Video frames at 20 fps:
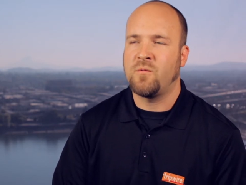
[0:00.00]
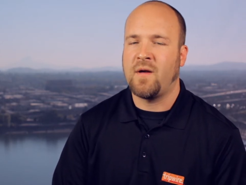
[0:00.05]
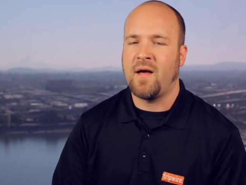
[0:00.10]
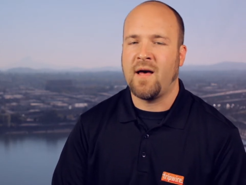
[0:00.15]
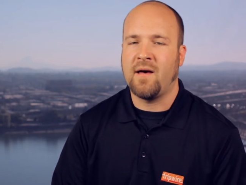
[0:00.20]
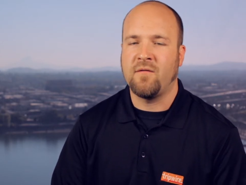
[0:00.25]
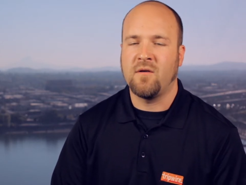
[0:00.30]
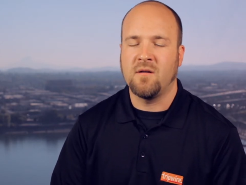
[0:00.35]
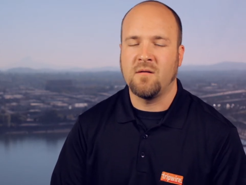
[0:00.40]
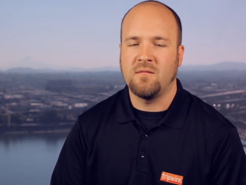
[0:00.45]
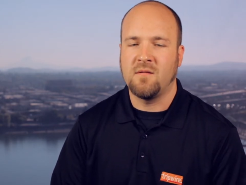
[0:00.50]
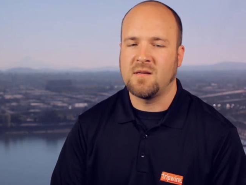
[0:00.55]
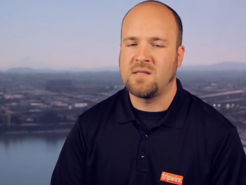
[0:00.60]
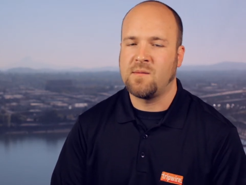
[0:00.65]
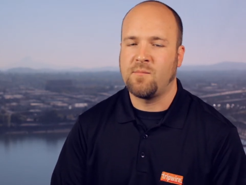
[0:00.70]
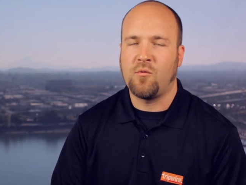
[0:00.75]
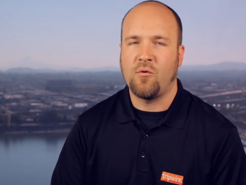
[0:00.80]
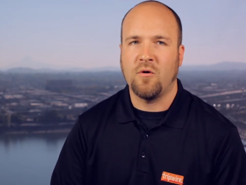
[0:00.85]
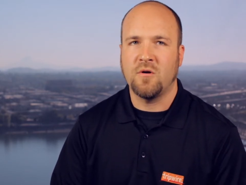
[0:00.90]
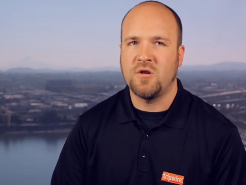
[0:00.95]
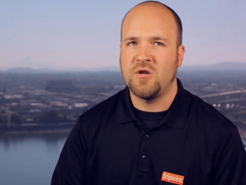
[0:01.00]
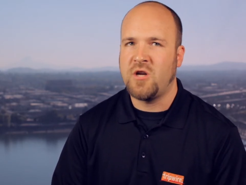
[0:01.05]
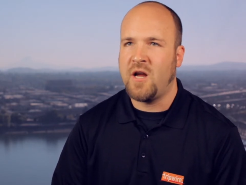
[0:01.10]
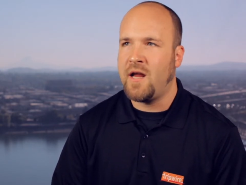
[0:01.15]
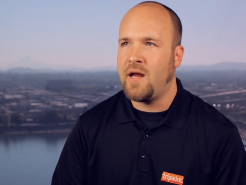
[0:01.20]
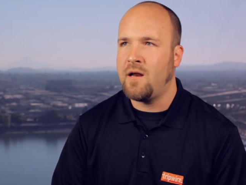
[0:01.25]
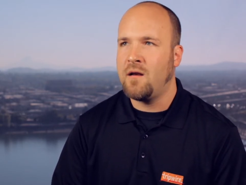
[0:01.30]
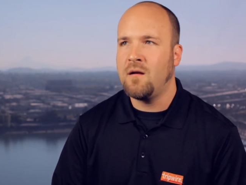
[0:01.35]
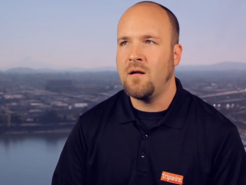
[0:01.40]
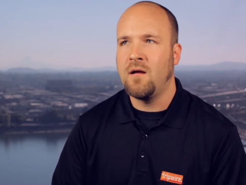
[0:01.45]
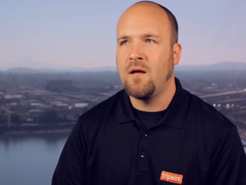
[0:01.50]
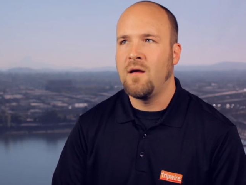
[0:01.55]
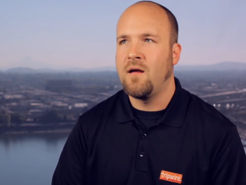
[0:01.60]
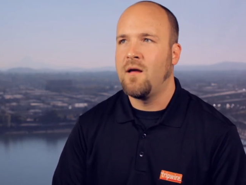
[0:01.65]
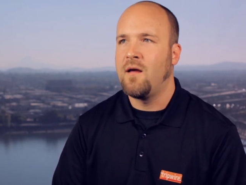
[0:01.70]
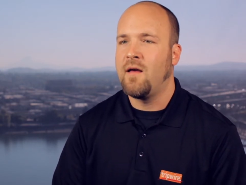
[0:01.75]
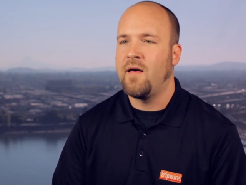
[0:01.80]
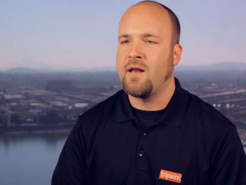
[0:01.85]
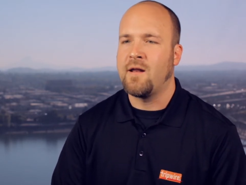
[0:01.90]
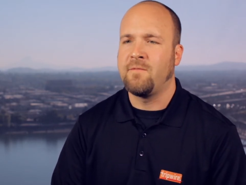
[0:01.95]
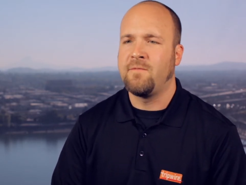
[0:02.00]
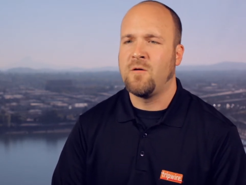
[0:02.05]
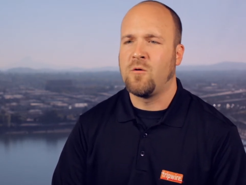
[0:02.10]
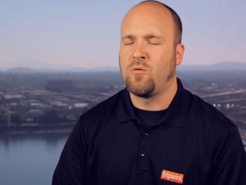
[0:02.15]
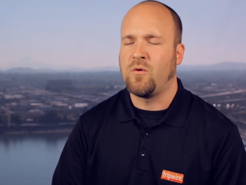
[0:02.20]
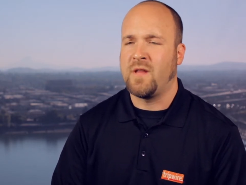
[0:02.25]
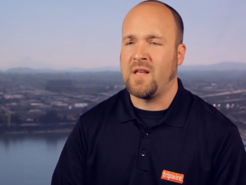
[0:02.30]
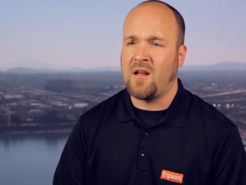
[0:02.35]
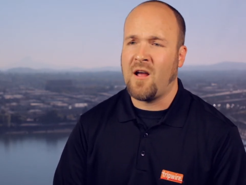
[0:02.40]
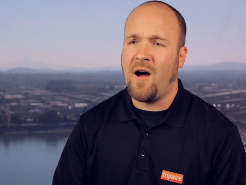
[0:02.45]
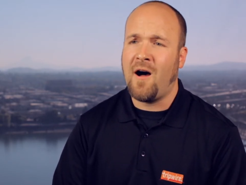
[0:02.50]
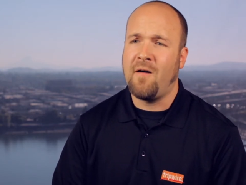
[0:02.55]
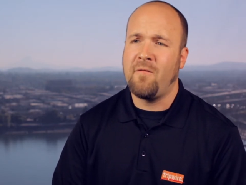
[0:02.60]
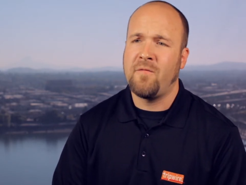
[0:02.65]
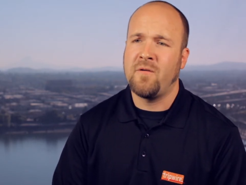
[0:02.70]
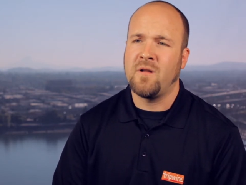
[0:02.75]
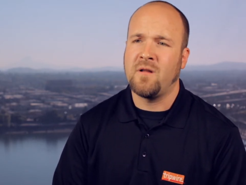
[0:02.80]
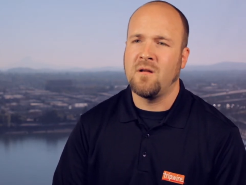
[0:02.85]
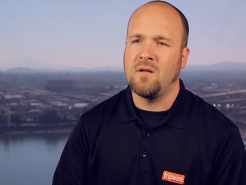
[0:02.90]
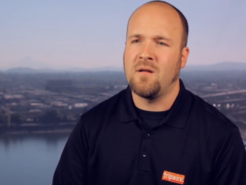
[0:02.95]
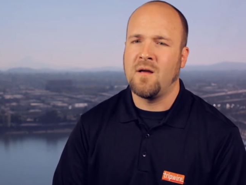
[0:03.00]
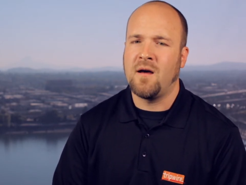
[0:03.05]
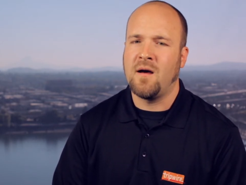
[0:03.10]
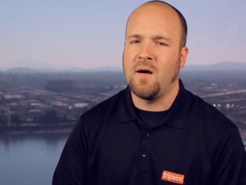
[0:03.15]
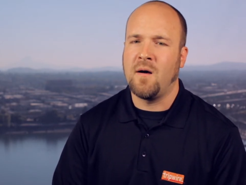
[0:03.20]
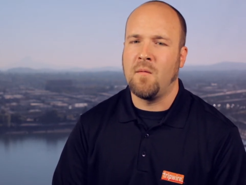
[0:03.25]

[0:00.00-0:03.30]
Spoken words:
we have a support chain. And I feel really confident